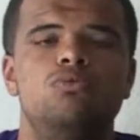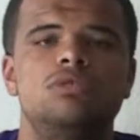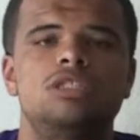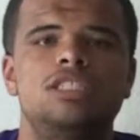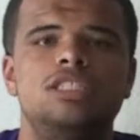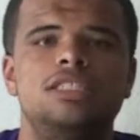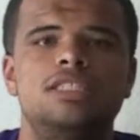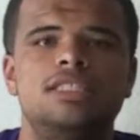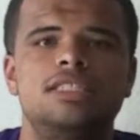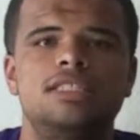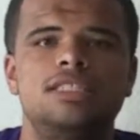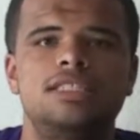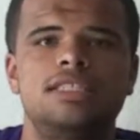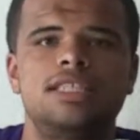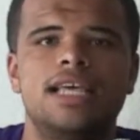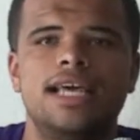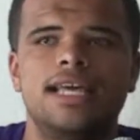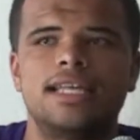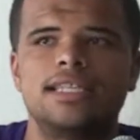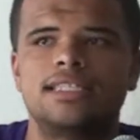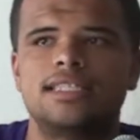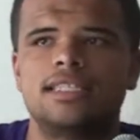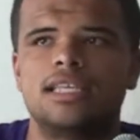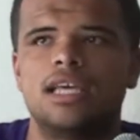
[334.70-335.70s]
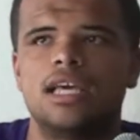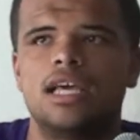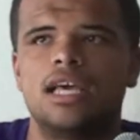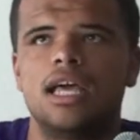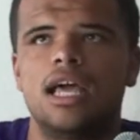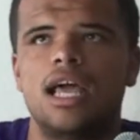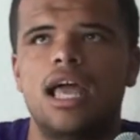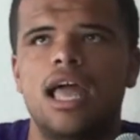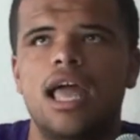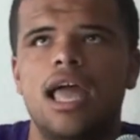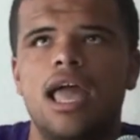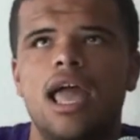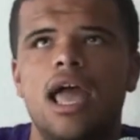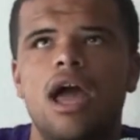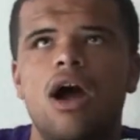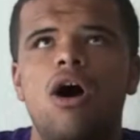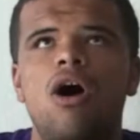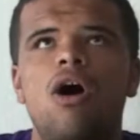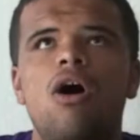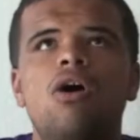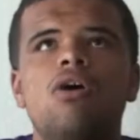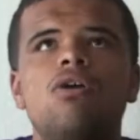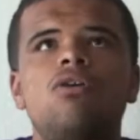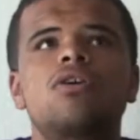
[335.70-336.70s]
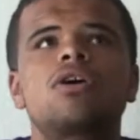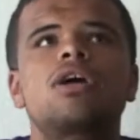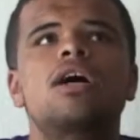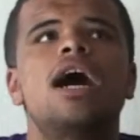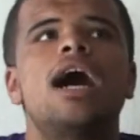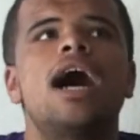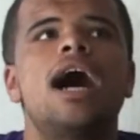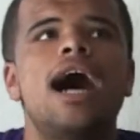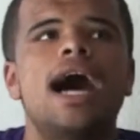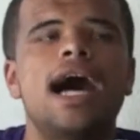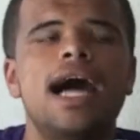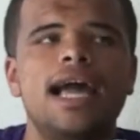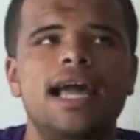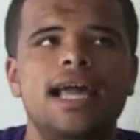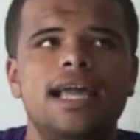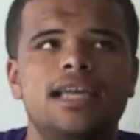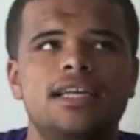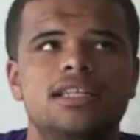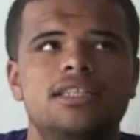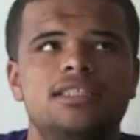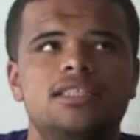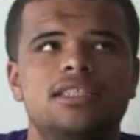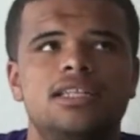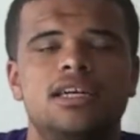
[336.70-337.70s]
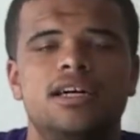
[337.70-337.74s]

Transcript: set all kinds